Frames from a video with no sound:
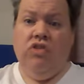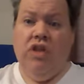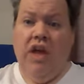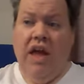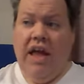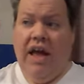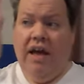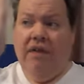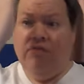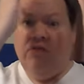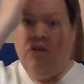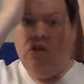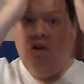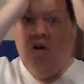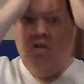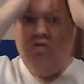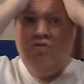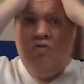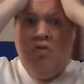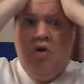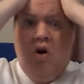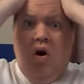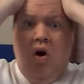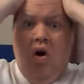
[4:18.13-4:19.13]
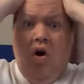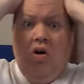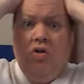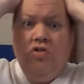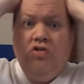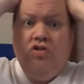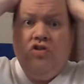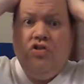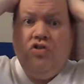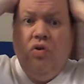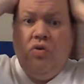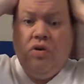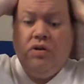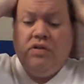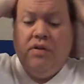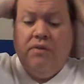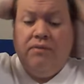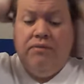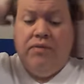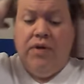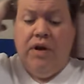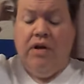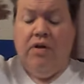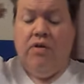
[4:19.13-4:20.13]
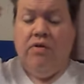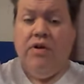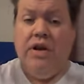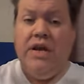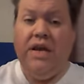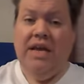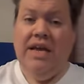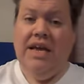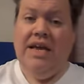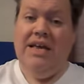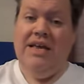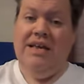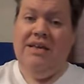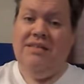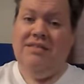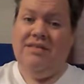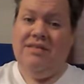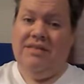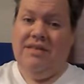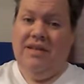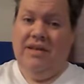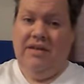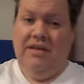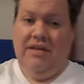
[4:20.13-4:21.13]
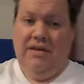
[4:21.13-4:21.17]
They have to go through all sorts of various